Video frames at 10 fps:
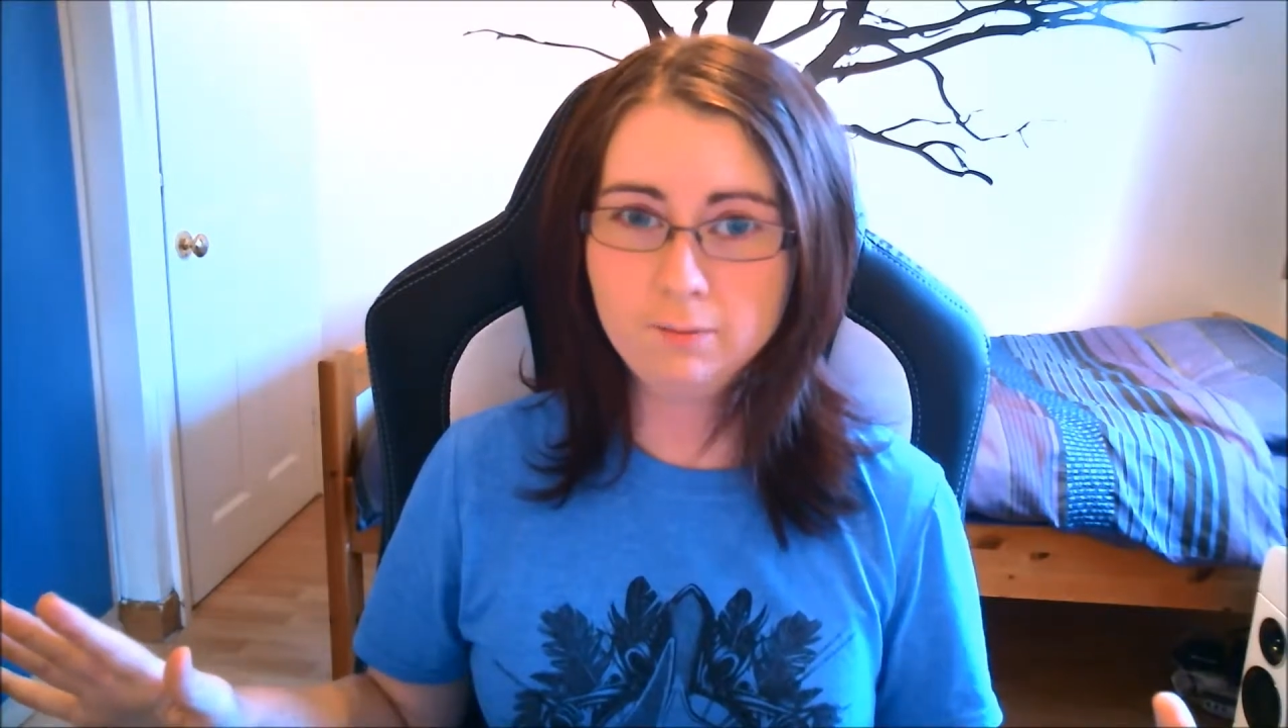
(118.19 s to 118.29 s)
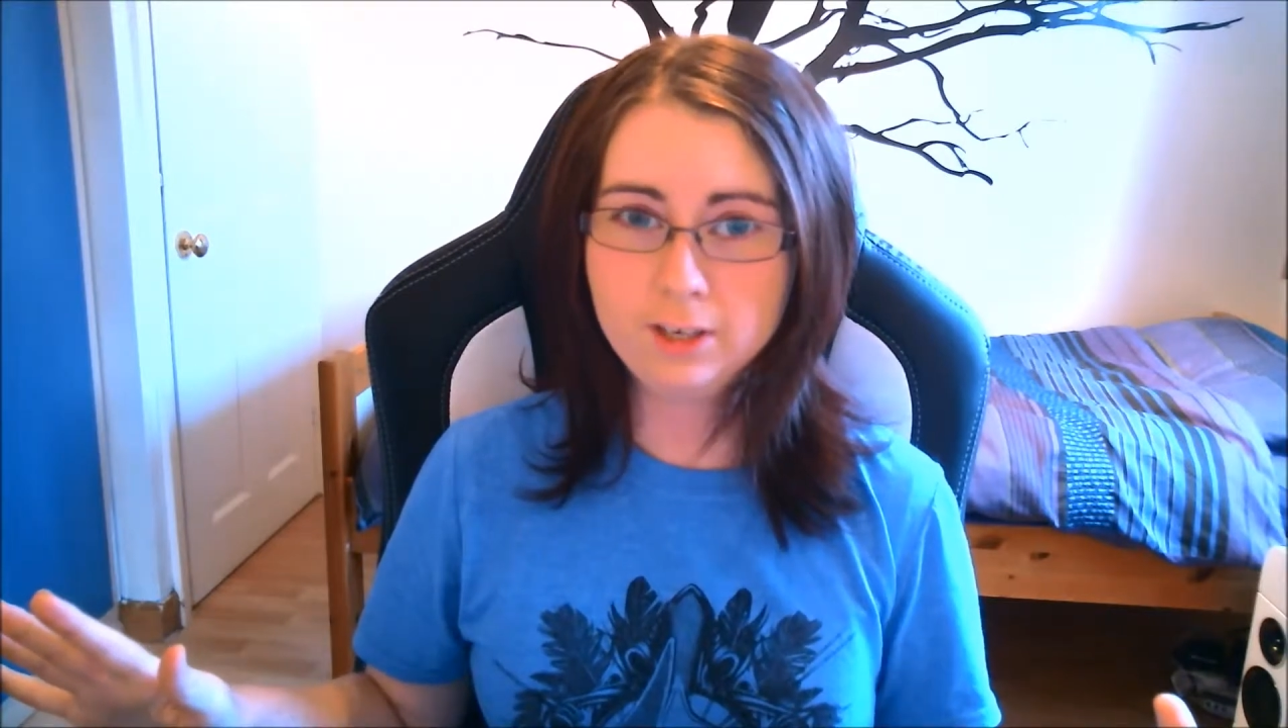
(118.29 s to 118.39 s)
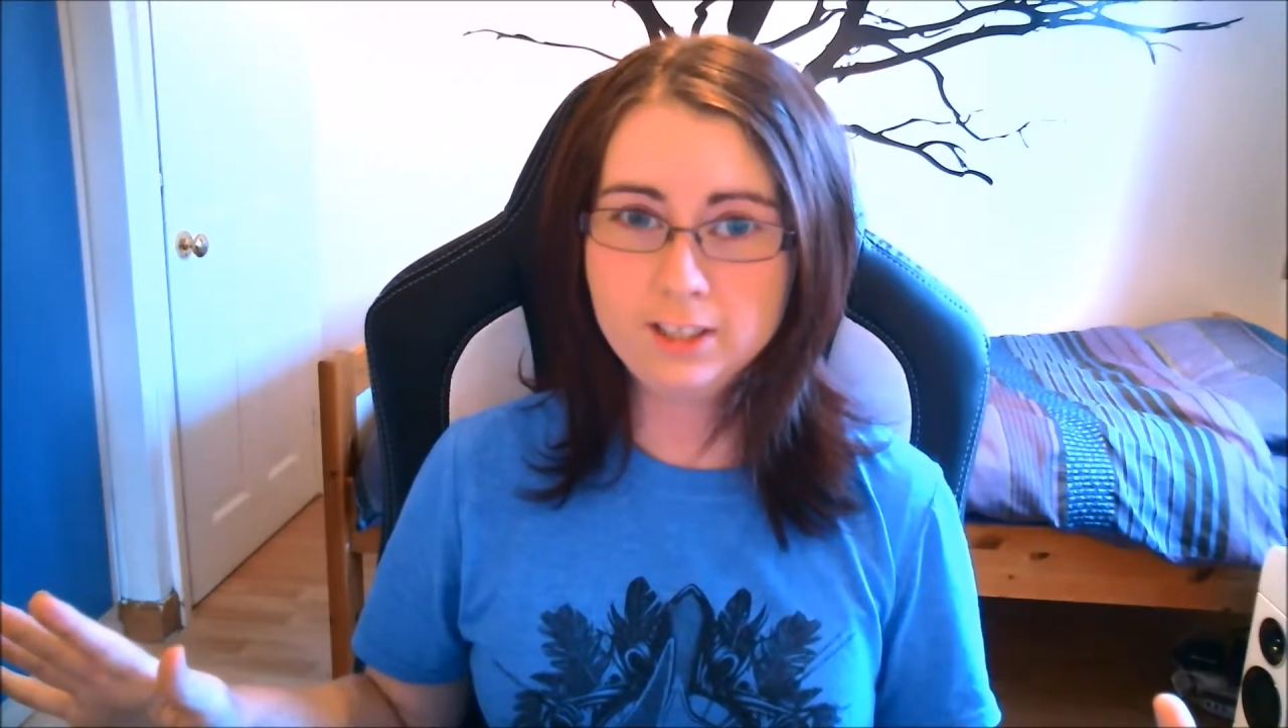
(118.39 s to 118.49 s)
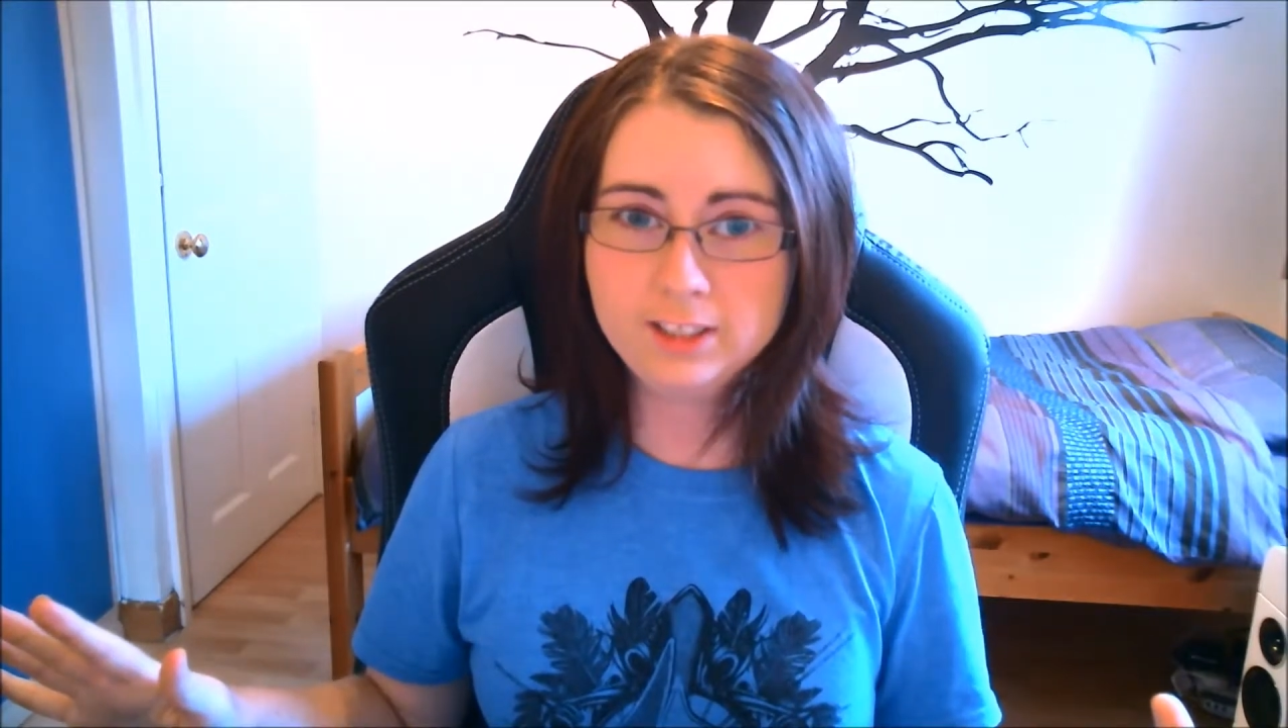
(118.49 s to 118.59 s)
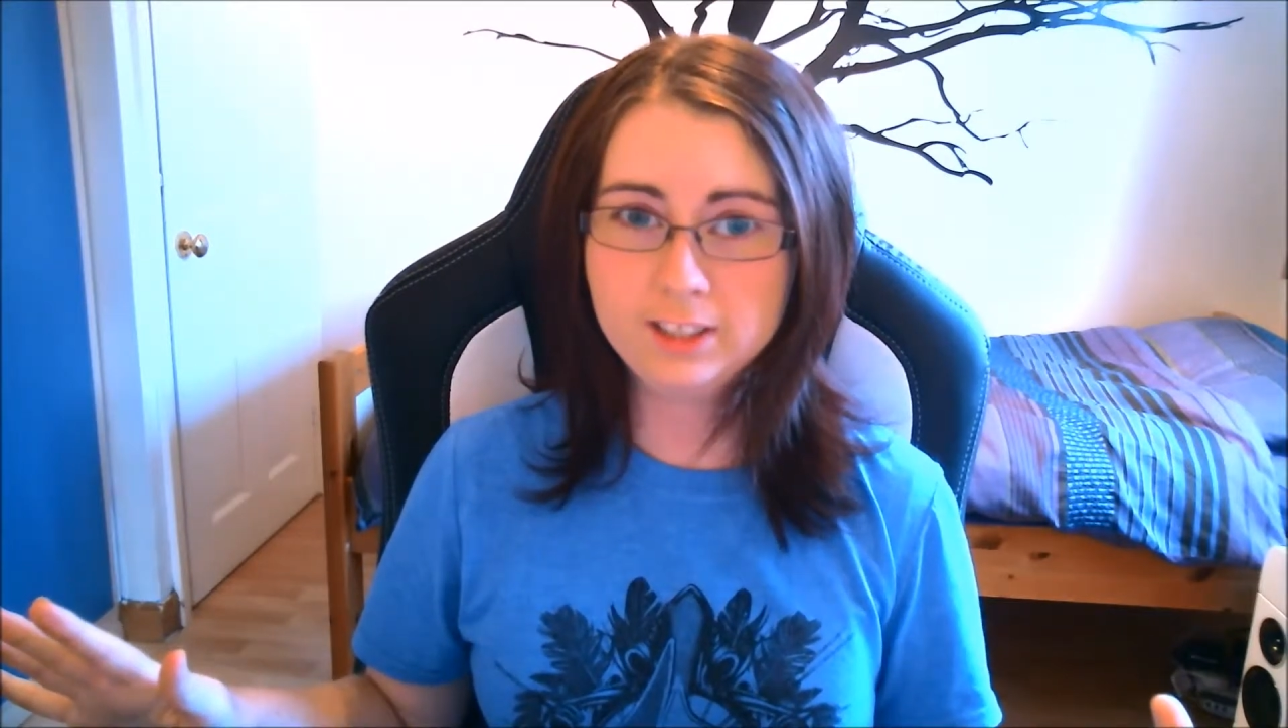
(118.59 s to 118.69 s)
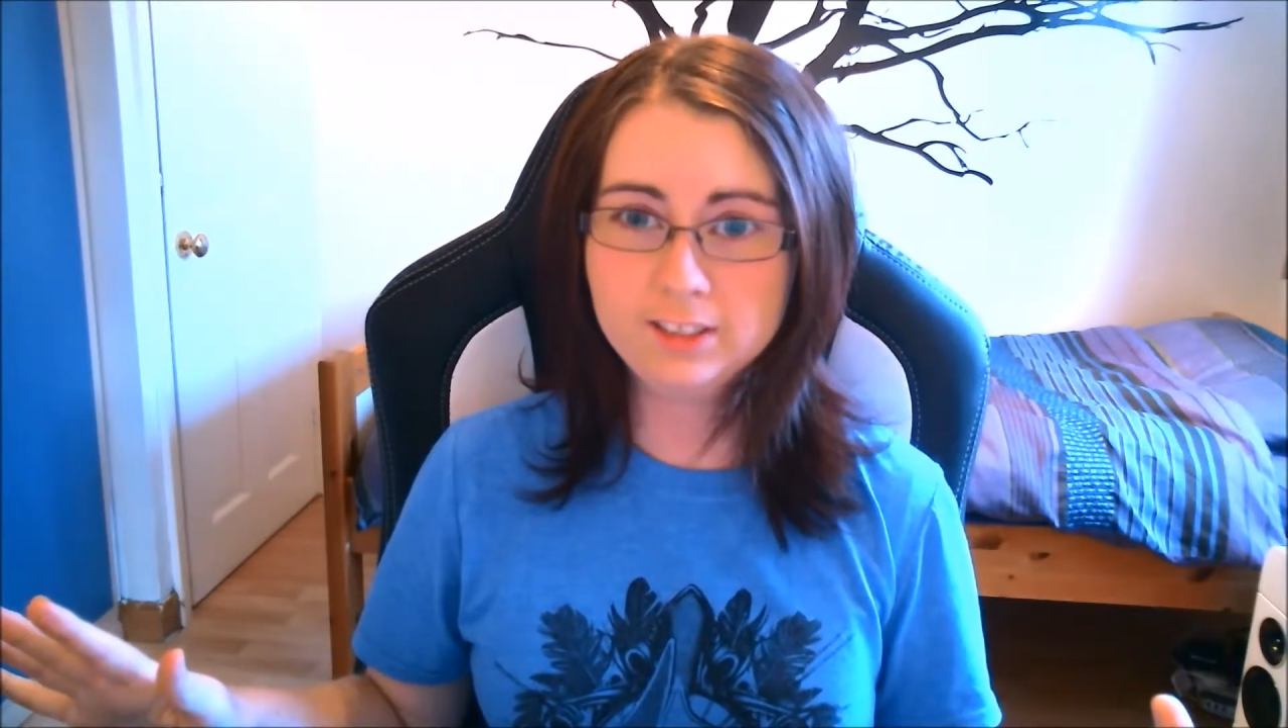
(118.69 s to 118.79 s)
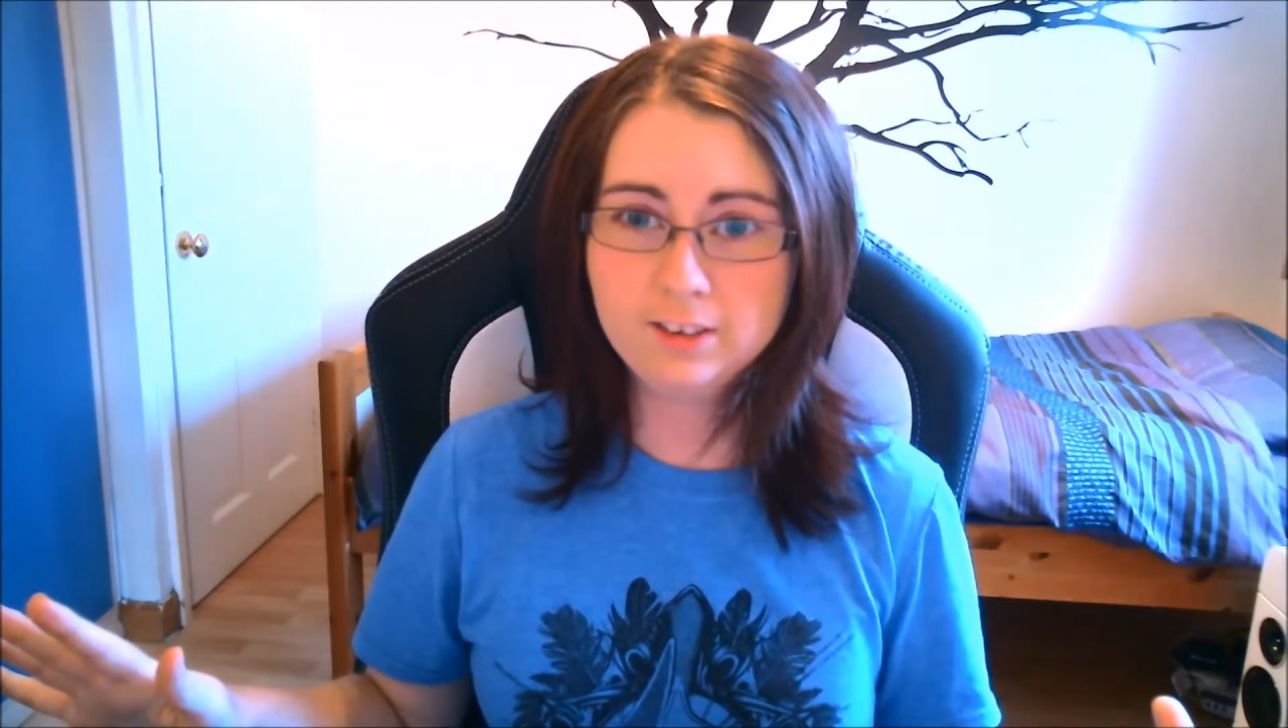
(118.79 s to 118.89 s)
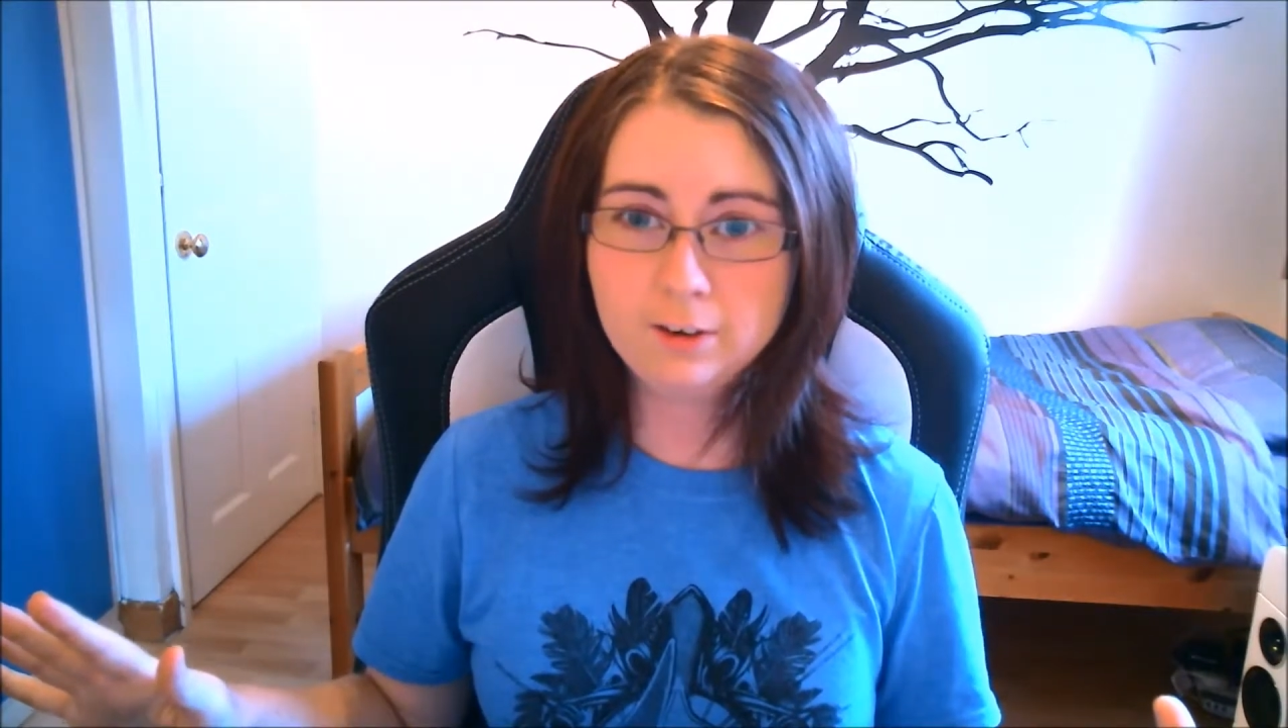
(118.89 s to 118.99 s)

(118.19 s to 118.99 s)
reading this in an